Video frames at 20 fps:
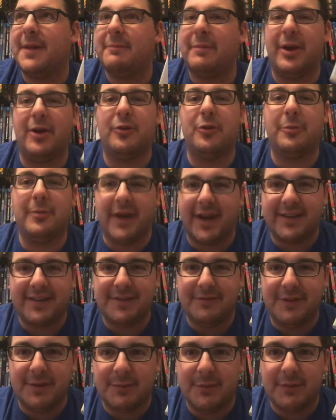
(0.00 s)
Paranormal
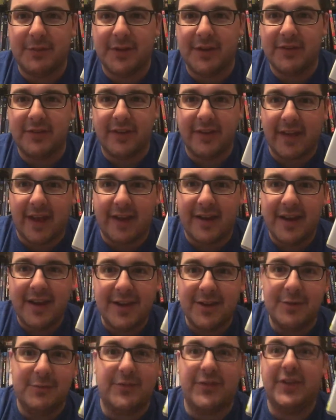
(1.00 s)
Activity movies, and then
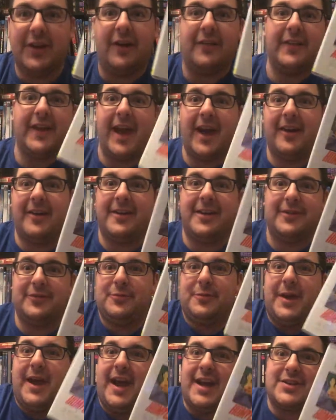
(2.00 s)
you'd see all the
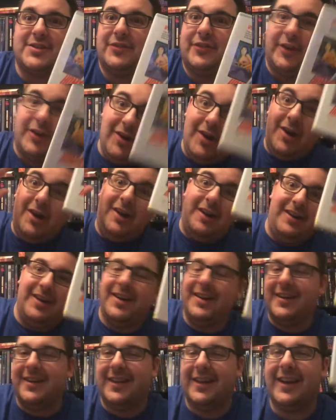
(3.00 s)
audience reactions like,
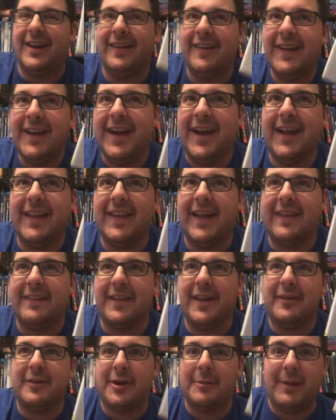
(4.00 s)
oh, and then
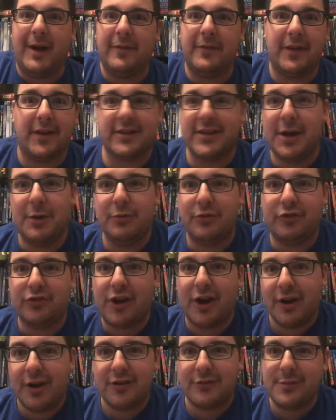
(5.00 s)
they'd come out and they're like, that was the
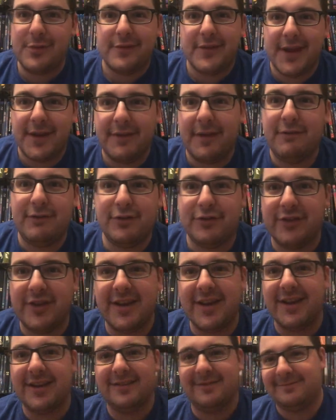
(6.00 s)
scariest movie I've ever
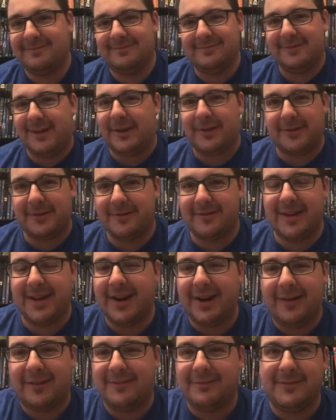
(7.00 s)
seen. Whether,
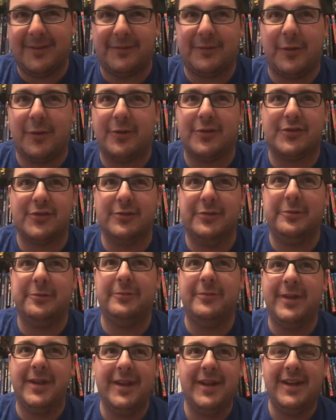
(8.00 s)
of course you
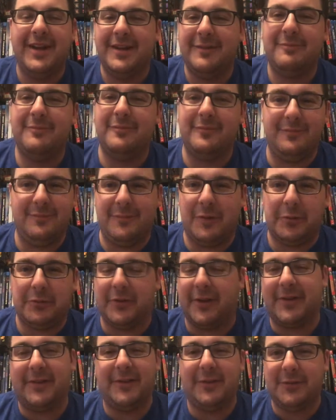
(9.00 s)
knew
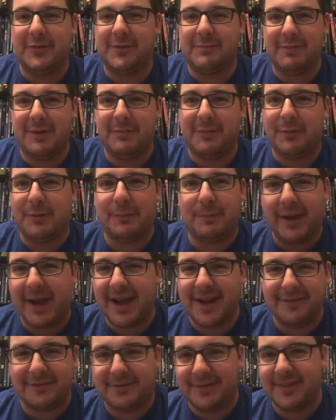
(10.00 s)
most likely those people were
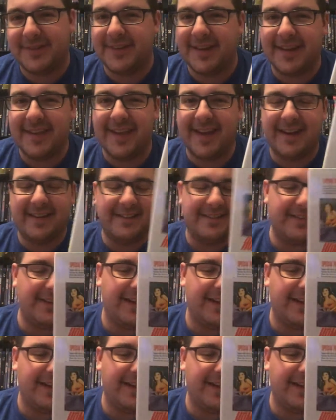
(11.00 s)
paid to say that and